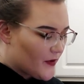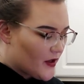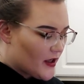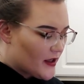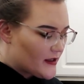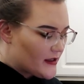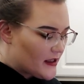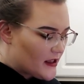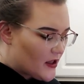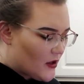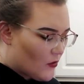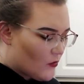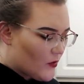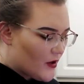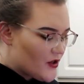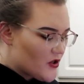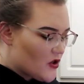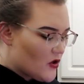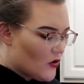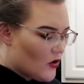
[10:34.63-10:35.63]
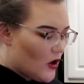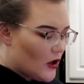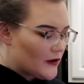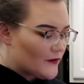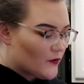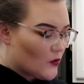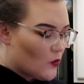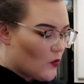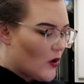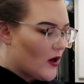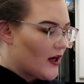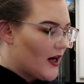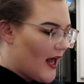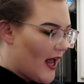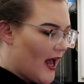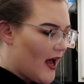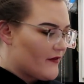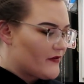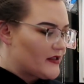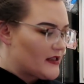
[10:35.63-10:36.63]
Because the original called for one and a
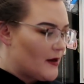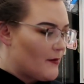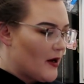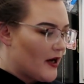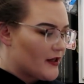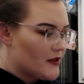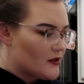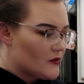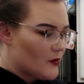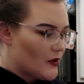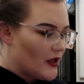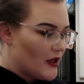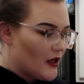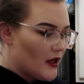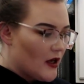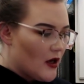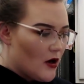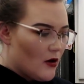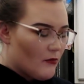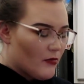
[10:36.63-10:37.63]
half semi-sweet,